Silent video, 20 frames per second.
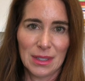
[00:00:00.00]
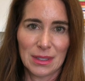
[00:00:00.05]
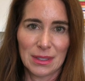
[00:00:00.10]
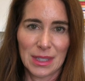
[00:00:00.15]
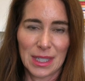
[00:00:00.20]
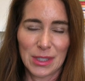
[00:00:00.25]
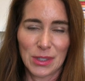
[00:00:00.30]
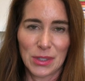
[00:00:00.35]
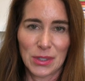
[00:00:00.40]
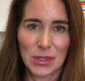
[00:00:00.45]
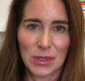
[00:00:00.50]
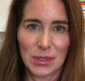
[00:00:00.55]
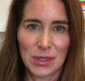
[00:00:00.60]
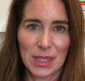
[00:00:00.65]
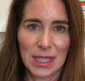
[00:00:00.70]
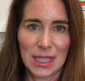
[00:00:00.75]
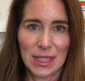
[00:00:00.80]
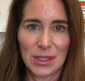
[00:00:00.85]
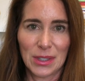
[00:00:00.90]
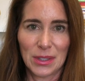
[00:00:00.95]
lunch or
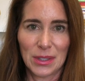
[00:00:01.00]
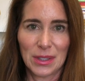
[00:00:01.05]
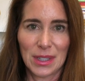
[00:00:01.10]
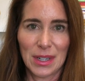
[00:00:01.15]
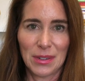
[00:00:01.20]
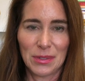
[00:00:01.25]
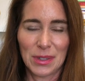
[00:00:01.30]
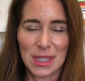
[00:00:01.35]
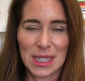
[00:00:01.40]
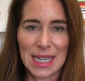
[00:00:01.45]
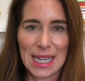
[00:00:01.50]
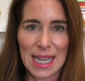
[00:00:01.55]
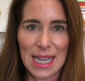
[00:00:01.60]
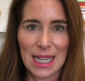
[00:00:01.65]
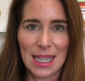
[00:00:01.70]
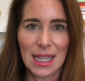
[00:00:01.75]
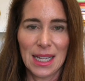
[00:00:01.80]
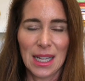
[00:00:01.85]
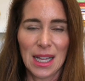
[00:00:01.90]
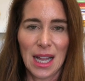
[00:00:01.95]
dinner every
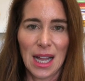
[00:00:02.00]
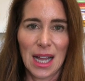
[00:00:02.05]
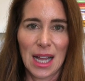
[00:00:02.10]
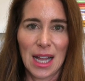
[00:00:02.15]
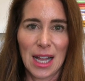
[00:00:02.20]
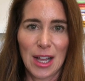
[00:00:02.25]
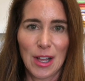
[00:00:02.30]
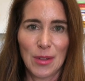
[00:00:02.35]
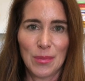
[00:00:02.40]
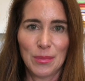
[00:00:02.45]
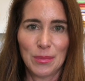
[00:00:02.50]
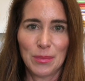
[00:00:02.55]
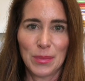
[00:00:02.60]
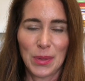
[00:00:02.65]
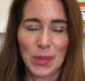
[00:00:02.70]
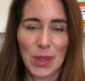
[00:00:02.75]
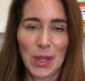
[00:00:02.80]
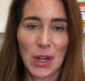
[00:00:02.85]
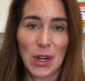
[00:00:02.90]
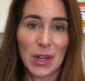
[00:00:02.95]
day.
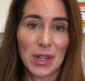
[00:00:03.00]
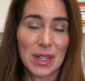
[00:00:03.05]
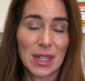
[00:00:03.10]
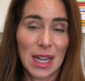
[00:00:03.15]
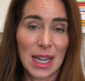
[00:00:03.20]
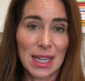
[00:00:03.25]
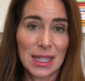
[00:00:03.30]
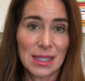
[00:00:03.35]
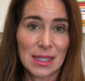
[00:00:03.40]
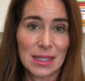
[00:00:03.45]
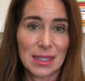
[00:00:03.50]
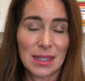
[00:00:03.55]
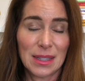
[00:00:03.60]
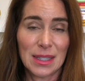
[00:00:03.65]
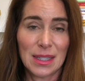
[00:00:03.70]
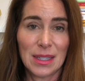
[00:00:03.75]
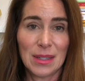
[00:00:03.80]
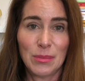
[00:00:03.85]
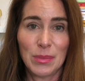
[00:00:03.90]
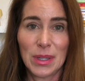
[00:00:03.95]
But they are nice.
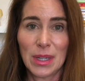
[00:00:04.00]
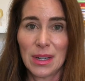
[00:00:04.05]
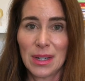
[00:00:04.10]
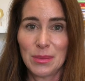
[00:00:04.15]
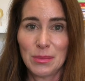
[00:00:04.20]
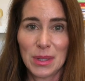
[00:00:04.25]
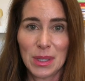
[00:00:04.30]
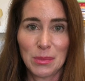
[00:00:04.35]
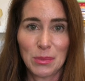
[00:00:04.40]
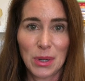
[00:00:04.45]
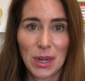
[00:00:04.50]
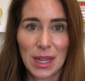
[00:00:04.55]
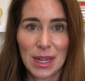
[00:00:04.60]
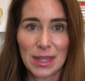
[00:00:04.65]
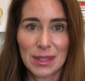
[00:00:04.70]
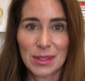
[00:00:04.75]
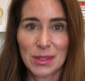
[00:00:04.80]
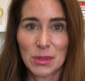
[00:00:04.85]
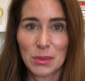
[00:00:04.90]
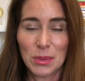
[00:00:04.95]
The Beyond Meat
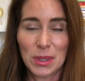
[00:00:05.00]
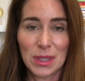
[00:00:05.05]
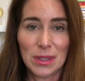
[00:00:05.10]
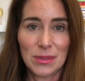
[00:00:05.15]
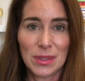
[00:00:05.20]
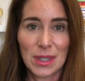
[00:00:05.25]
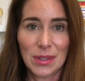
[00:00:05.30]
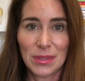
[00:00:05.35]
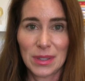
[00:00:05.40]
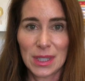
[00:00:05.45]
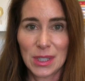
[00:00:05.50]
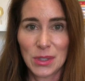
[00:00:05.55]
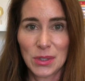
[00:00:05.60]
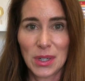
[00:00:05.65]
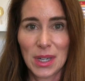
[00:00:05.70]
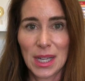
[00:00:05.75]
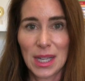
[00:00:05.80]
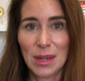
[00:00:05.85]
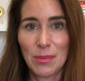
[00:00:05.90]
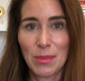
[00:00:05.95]
products we've definitely
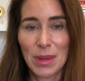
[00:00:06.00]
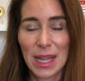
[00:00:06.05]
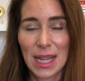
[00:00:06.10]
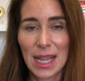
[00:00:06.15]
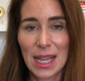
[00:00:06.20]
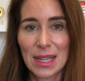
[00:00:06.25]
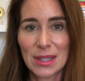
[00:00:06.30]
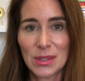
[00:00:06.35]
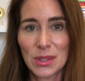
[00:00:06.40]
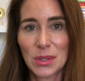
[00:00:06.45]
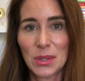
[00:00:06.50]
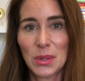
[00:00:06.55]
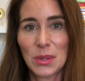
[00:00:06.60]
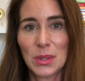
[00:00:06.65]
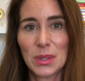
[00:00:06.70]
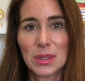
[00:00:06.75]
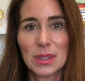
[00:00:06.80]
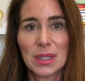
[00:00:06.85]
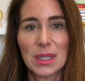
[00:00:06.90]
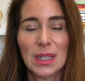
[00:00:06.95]
tried in my
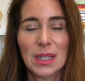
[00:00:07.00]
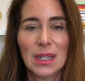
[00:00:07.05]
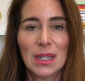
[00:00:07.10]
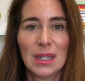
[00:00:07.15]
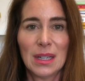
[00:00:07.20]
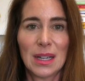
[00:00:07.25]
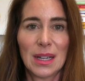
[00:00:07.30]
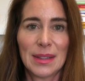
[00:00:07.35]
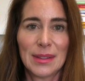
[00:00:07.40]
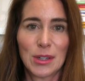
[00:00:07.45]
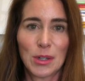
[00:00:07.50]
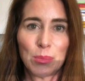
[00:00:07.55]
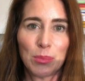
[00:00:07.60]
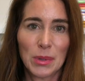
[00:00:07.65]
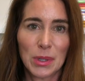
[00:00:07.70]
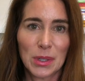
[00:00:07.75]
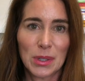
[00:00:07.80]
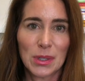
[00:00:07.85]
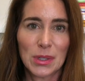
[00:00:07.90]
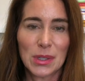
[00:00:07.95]
household. There are
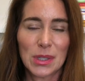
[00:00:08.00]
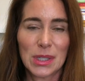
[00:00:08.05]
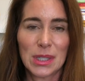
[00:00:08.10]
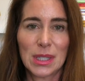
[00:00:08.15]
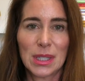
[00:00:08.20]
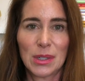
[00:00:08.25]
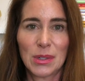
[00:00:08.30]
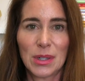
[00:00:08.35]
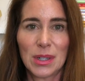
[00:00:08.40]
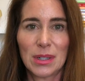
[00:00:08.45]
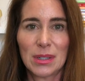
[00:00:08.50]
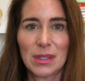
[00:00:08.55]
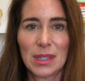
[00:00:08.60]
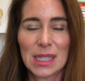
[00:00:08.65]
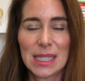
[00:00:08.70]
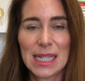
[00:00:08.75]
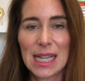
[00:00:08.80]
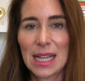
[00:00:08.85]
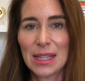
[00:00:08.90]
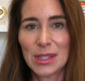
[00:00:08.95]
burgers, there are
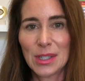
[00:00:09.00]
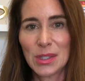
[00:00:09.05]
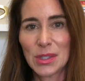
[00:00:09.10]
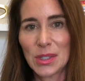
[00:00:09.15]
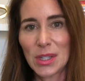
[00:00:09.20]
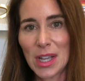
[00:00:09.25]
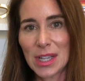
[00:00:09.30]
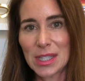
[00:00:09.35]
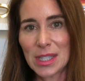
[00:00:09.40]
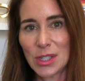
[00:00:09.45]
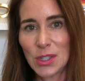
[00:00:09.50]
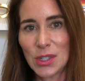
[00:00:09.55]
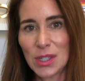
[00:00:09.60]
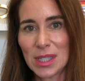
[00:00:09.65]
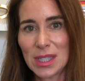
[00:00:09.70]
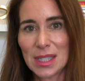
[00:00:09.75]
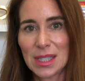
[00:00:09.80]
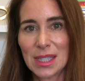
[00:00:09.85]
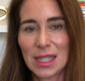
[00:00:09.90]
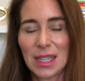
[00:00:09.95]
Italian
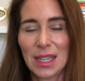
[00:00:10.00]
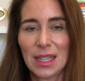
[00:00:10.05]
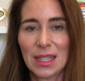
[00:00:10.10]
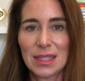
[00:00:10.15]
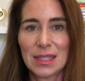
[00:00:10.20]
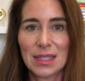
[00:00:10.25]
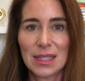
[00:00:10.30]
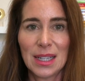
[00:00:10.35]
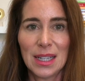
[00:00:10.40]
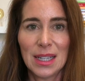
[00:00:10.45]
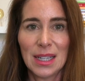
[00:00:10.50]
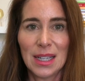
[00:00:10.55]
sausages, and